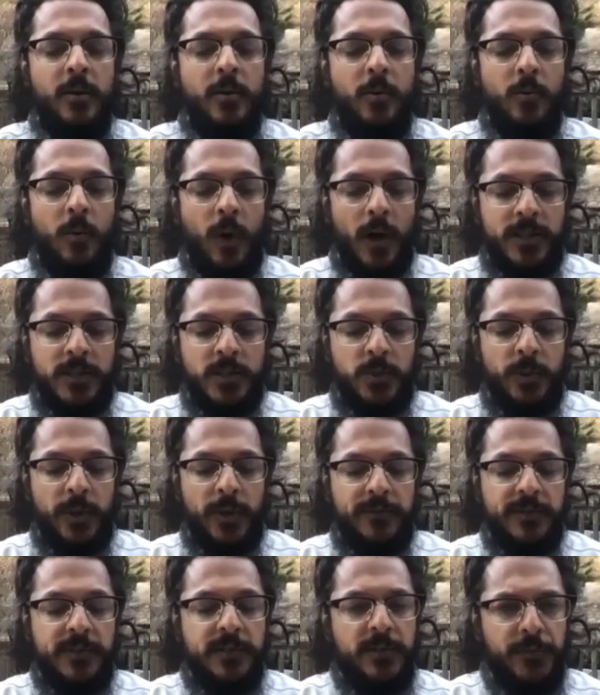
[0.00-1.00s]
Once we
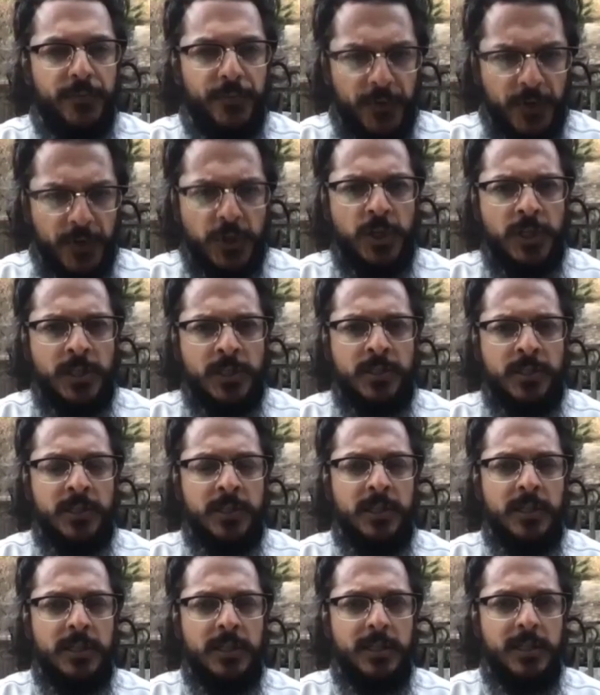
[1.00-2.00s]
have sufficient
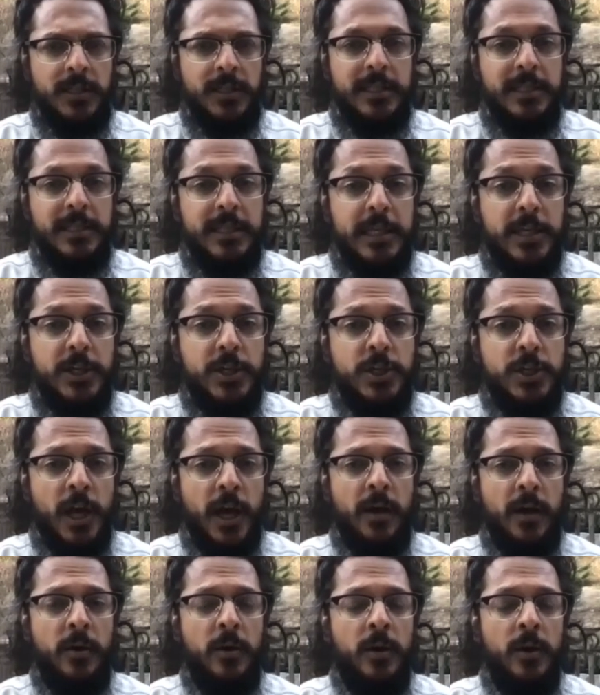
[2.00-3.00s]

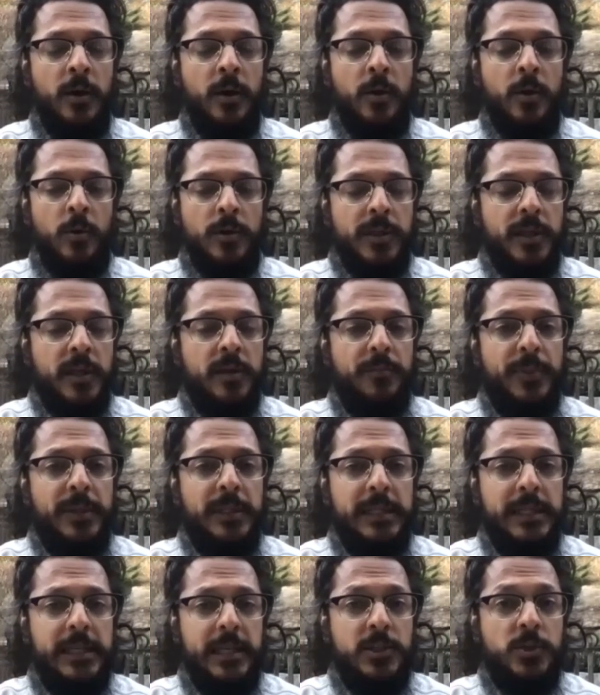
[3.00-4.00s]
titiksha or the
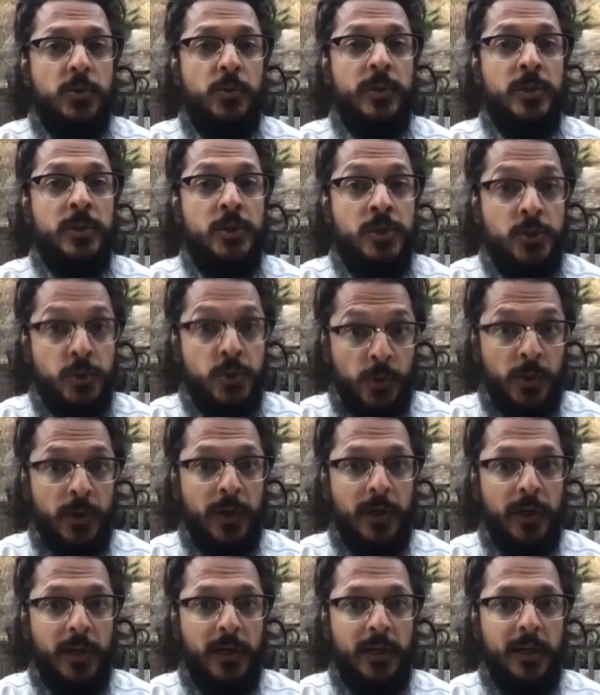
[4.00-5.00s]
ability to
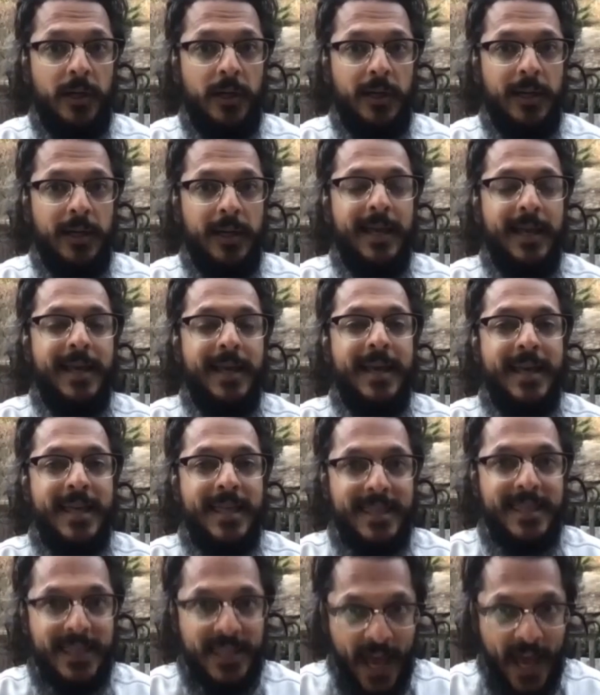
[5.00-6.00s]
endure,
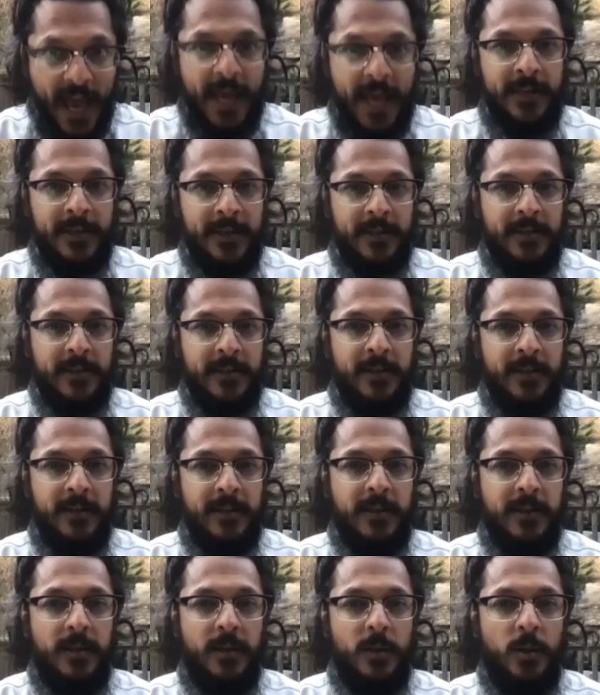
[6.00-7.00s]
then
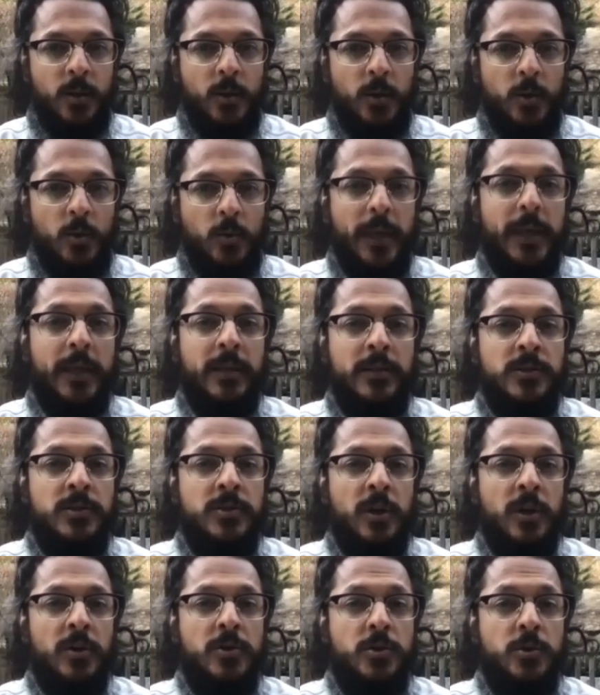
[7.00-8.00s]
we can
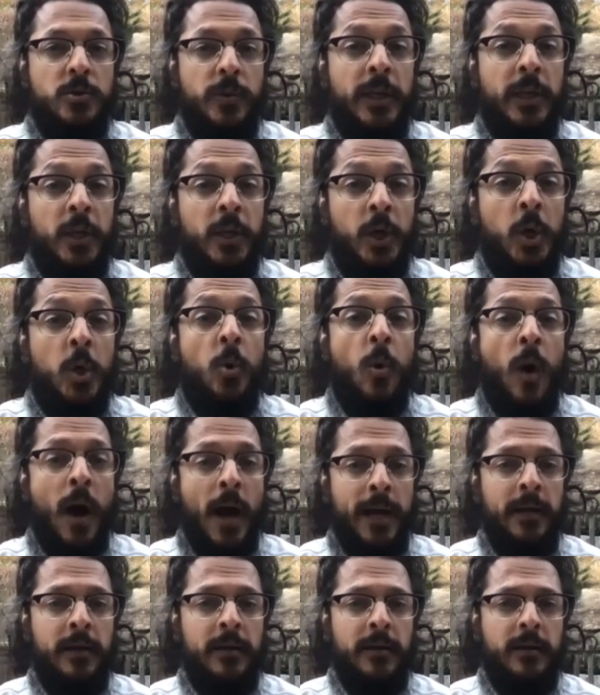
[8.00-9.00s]
start to
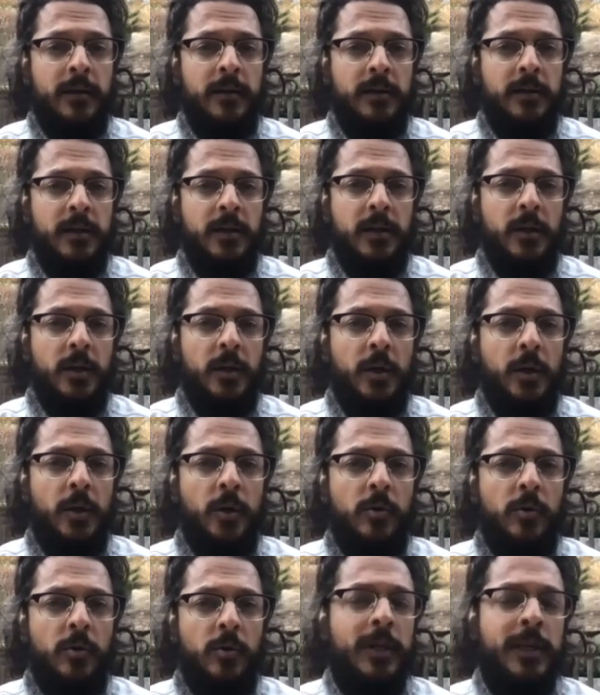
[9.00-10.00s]
inquire
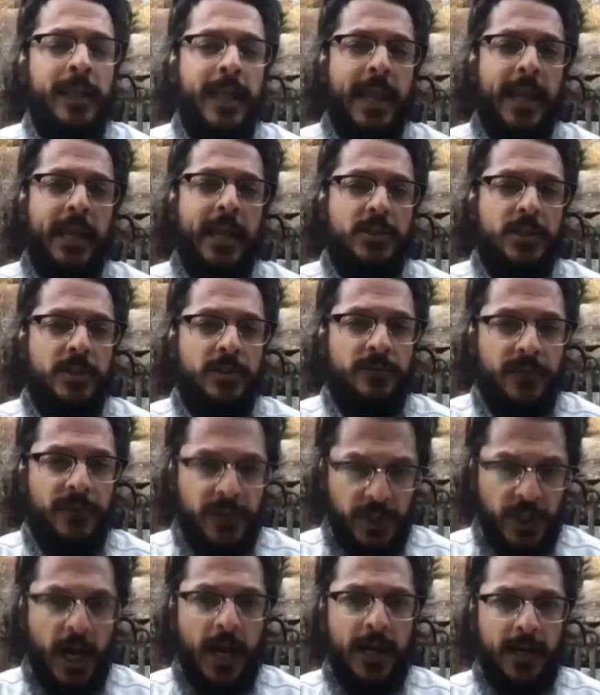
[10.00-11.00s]
or engage in
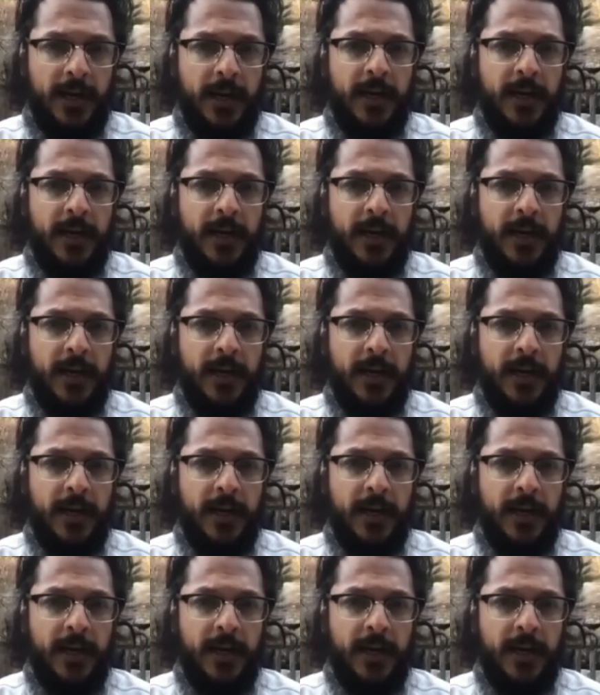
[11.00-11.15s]
vichara.